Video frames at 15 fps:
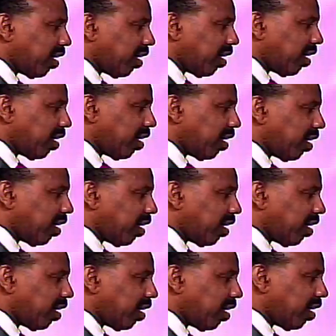day I would go
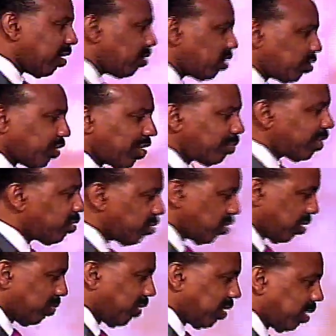down there, get on the treadmill, do
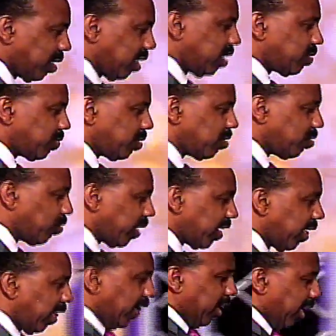some other things real quick.
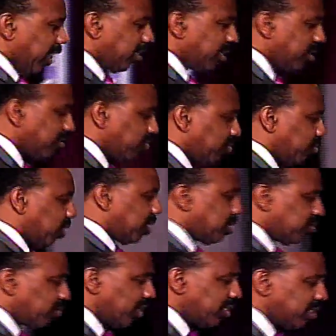And then
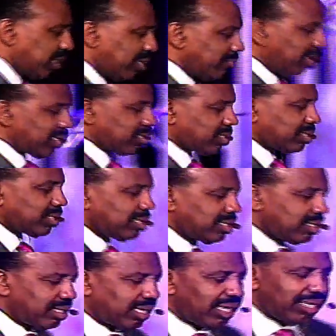one day my
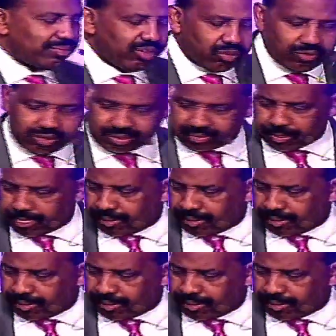son came over,